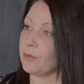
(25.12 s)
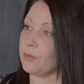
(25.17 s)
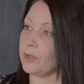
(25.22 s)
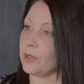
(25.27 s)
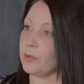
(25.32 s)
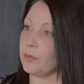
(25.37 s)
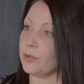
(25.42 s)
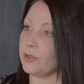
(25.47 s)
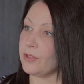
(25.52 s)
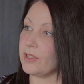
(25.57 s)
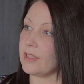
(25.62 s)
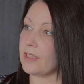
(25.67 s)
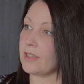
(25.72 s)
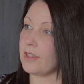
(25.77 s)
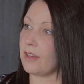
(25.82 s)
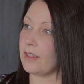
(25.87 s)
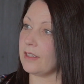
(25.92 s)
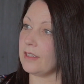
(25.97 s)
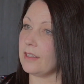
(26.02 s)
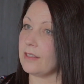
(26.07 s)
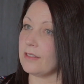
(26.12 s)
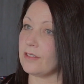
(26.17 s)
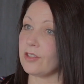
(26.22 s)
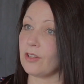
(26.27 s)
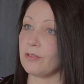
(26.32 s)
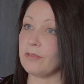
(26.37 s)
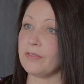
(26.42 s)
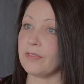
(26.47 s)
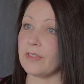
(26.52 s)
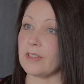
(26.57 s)
We were designing
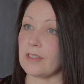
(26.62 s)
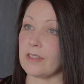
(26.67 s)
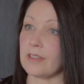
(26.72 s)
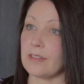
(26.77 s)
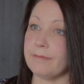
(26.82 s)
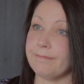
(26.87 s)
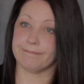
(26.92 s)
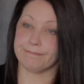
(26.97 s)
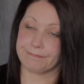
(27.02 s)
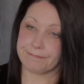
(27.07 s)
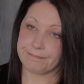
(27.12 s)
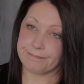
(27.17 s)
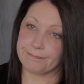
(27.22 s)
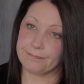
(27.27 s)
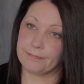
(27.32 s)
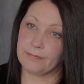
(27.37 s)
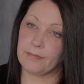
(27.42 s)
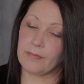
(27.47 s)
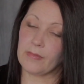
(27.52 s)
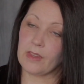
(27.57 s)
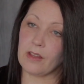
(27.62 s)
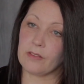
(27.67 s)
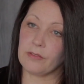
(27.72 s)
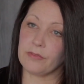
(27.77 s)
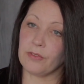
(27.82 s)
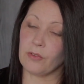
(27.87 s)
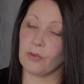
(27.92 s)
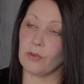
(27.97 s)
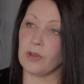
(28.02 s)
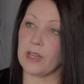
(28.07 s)
sofas
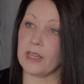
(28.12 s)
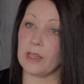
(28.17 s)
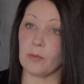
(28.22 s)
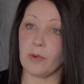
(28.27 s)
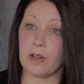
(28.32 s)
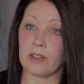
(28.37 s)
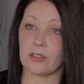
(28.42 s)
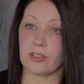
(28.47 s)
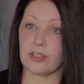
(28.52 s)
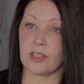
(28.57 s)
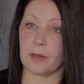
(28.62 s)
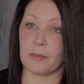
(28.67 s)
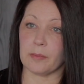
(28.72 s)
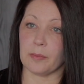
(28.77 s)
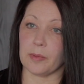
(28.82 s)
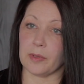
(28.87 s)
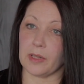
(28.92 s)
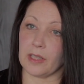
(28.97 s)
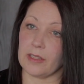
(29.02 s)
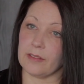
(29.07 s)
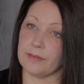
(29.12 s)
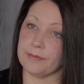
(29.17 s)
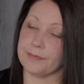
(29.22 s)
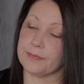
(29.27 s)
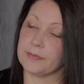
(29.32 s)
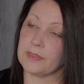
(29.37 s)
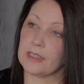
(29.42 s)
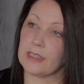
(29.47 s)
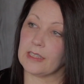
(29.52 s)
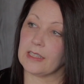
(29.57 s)
for a Welsh company.
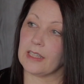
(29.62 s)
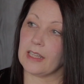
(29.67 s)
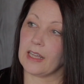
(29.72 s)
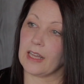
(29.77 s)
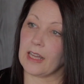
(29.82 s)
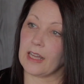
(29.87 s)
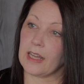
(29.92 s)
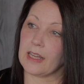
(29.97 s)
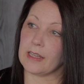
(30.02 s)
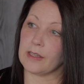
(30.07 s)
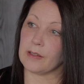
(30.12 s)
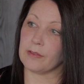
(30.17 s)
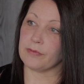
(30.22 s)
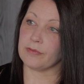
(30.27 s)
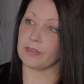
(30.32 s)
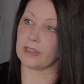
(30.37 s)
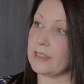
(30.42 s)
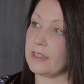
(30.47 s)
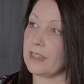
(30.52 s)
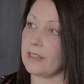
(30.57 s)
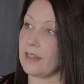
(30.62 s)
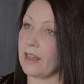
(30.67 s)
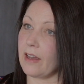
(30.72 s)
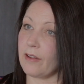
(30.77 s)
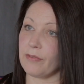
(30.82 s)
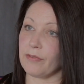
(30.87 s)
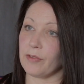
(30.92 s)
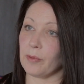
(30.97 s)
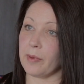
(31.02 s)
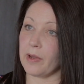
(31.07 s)
I did
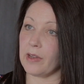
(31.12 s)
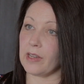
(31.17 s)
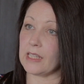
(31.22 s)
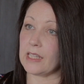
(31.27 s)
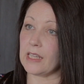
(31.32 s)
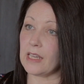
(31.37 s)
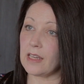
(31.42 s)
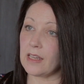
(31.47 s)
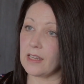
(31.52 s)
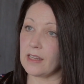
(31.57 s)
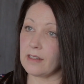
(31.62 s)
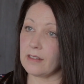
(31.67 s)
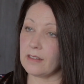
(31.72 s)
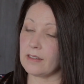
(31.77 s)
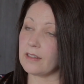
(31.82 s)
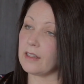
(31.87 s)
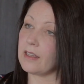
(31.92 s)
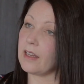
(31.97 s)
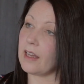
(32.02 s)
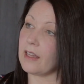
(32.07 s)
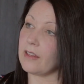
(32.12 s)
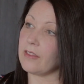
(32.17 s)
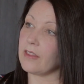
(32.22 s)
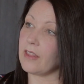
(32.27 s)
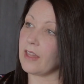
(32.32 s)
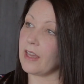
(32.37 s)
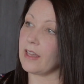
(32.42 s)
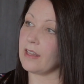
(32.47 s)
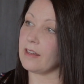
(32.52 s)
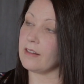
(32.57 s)
that for about a year, and
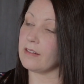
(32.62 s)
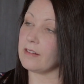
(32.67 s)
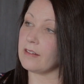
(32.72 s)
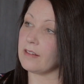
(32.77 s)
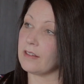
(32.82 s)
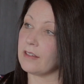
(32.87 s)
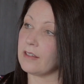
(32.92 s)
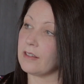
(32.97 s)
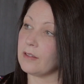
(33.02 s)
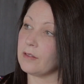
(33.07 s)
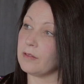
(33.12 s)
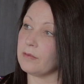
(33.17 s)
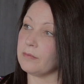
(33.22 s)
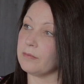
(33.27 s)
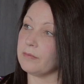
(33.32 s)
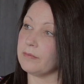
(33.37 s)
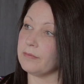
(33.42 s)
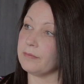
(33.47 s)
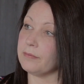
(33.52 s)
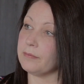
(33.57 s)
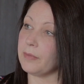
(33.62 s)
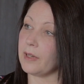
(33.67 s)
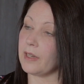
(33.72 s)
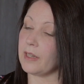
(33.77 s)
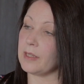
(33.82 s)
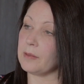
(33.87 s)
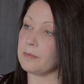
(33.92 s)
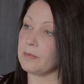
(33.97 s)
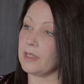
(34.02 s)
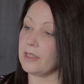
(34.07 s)
then
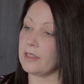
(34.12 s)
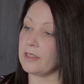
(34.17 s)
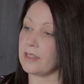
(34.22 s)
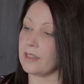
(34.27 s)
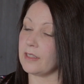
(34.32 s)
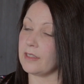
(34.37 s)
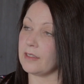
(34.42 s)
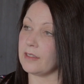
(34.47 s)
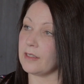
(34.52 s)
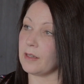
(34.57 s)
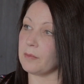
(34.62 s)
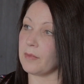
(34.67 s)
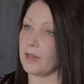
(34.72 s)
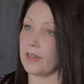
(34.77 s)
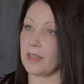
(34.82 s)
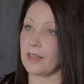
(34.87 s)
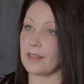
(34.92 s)
by meeting my